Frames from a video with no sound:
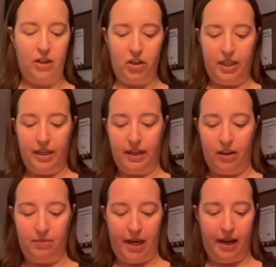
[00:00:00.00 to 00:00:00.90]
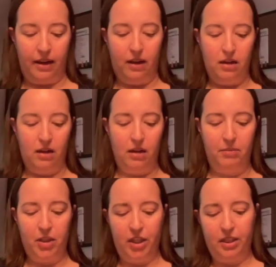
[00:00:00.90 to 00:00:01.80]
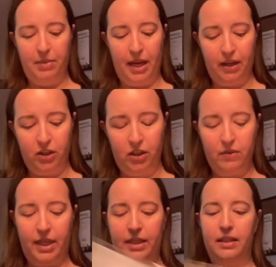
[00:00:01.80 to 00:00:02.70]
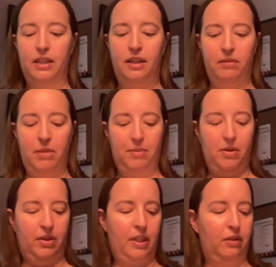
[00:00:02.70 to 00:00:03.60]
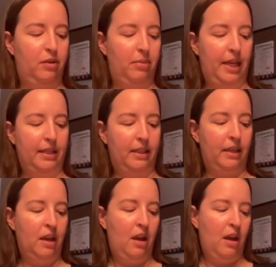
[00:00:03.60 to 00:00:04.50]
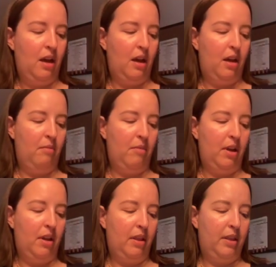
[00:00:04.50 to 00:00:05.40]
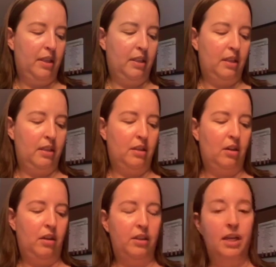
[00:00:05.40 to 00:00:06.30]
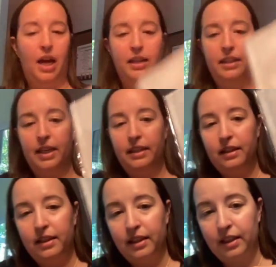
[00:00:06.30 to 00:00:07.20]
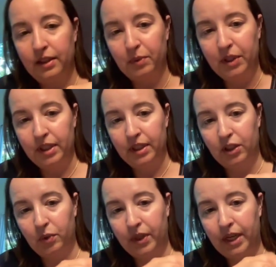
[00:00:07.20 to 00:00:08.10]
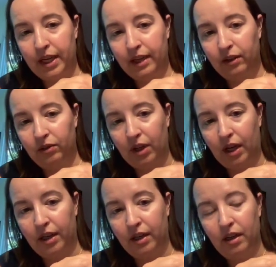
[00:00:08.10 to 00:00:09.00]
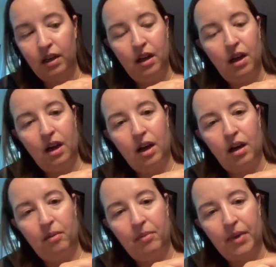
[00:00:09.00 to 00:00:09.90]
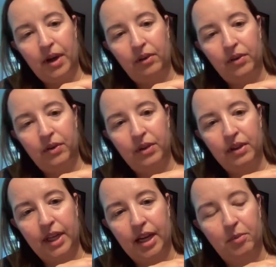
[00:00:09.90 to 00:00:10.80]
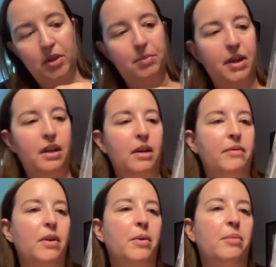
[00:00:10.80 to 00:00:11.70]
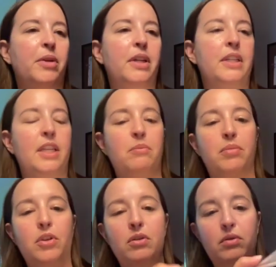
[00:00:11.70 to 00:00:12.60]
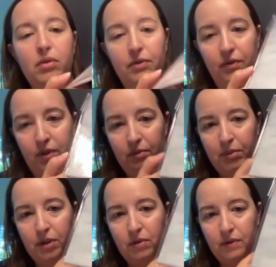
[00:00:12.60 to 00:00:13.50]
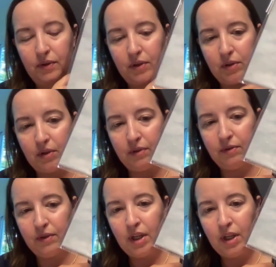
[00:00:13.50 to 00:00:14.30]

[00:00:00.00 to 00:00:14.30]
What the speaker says: I should take it out of the bag, but she has it packaged so nicely. Maybe you can tell through the plastic. This is called Nonsense. This one is a 28 Lugana. I don't know that the camera is picking it up very well, but it is a beautiful, beautiful sort of